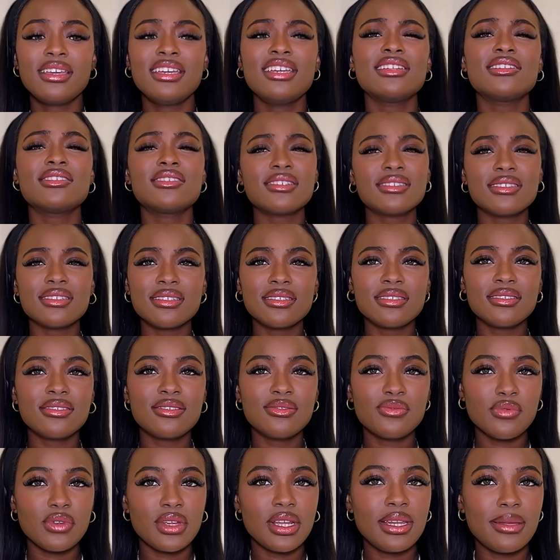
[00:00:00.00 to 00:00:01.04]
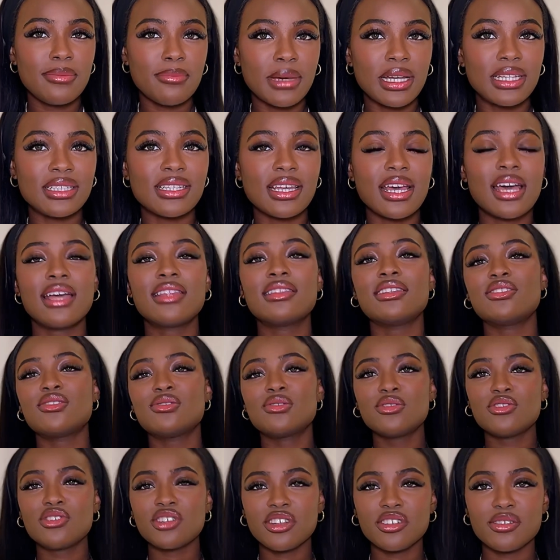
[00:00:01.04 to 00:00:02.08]
It doesn't really matter, and there's
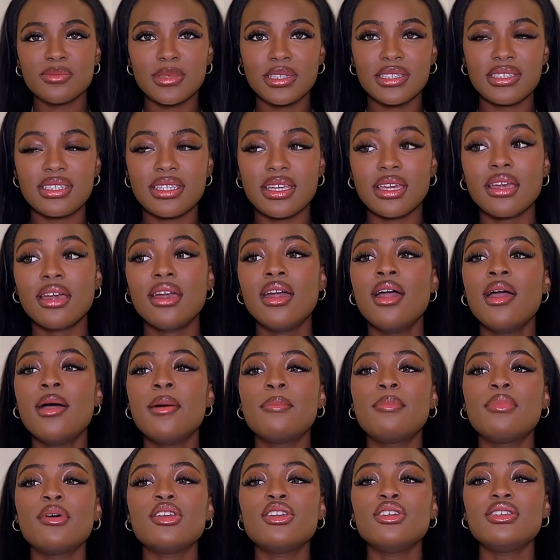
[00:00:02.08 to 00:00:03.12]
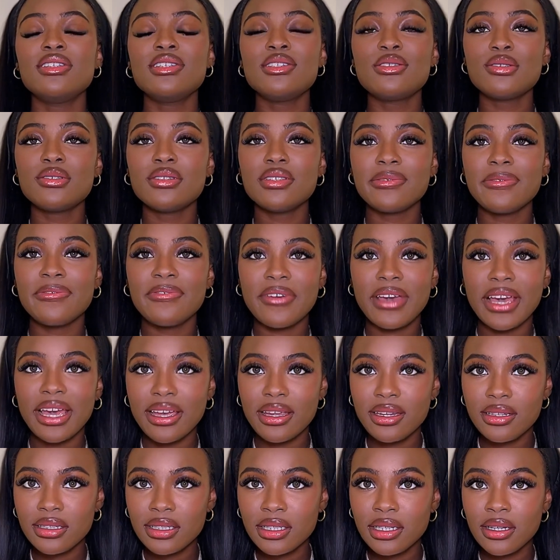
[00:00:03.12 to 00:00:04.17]
no judgment here, but you need to
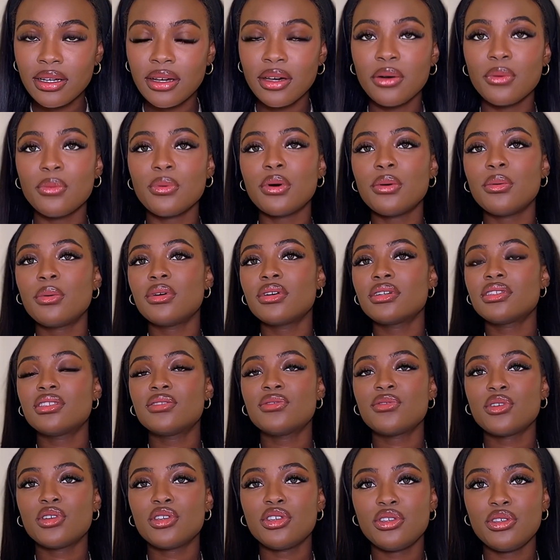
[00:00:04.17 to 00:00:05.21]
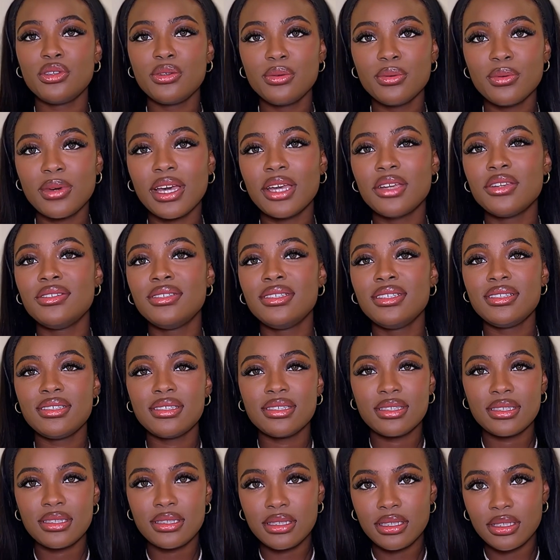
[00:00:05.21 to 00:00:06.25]
define what works for you and you need to
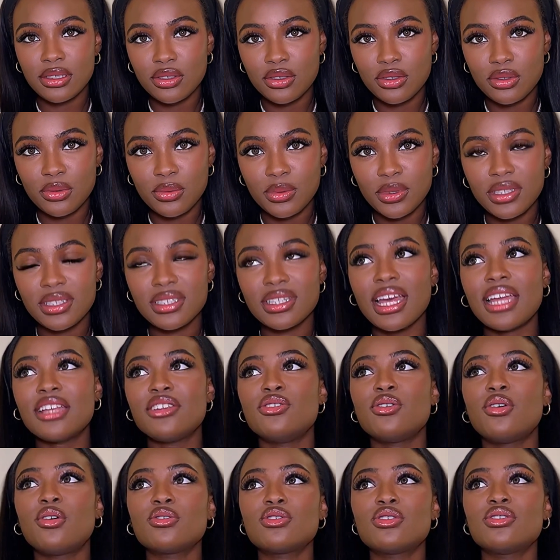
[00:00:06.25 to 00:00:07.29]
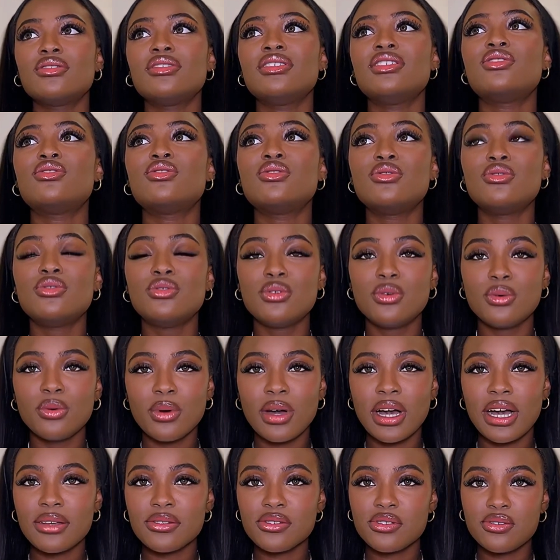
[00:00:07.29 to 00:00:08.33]
stick to it, and you also need to know
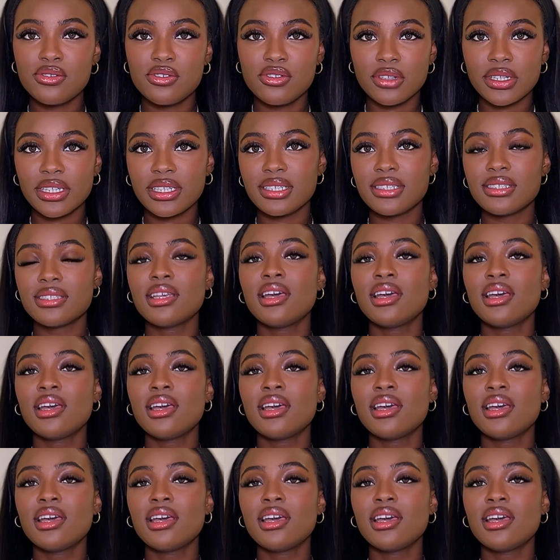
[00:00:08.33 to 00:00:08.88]
how to dress